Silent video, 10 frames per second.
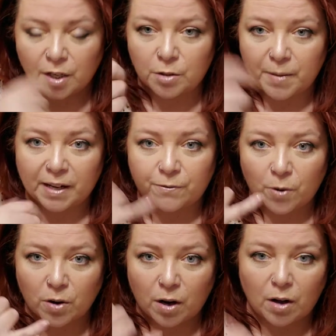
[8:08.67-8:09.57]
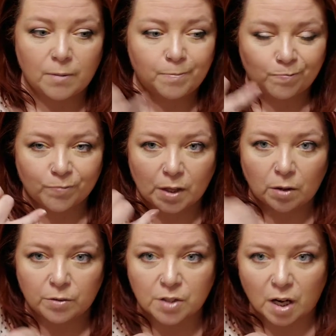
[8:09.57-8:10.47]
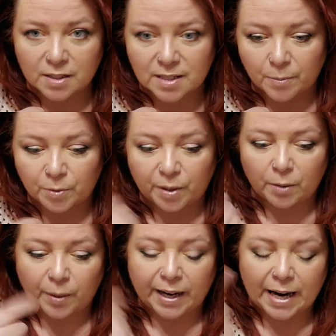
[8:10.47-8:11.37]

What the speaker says: You make a phone call, you know, you talk to someone right away.